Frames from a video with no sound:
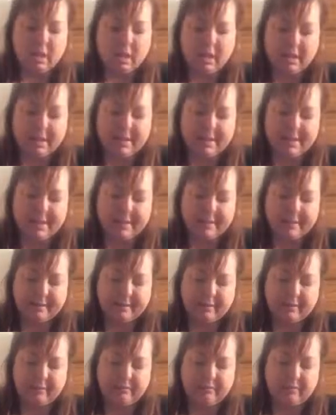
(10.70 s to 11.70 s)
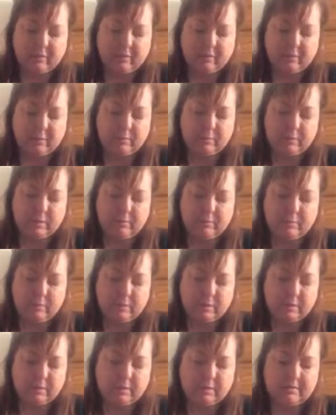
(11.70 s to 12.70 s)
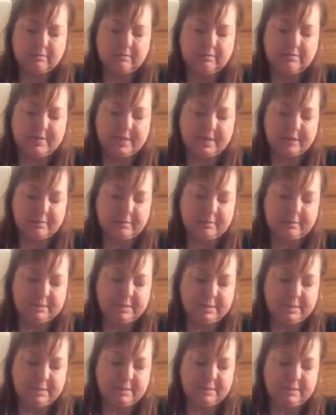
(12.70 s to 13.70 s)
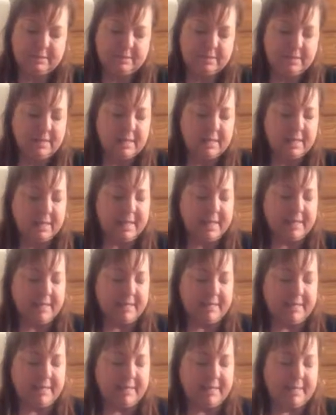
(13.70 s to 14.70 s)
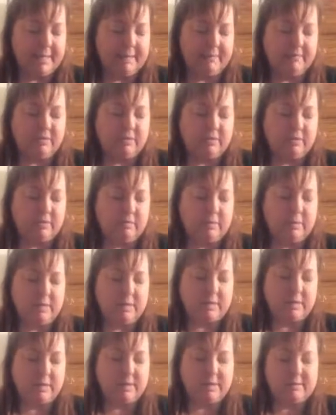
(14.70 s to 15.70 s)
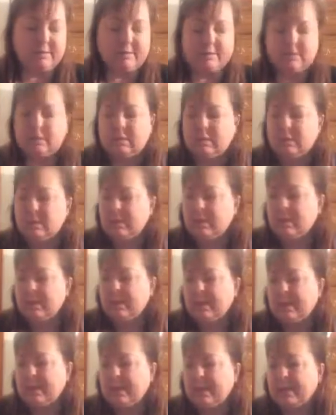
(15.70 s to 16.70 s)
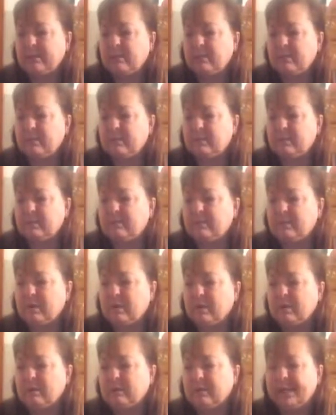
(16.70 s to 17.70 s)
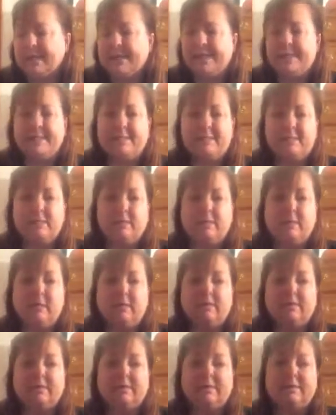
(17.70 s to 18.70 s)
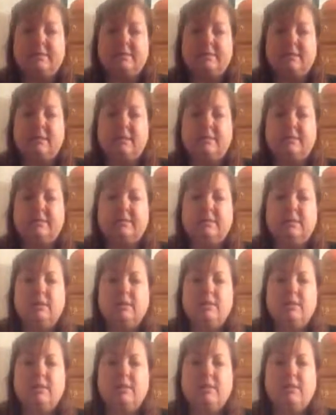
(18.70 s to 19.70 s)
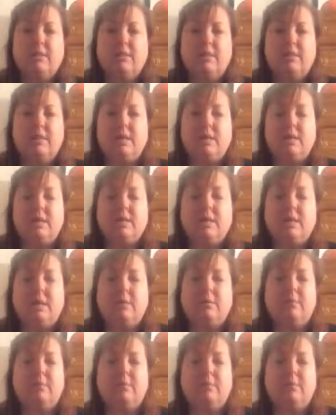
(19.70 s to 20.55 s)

I have the Great Big Book of Families, and I have Just Because. And first of all, I discuss the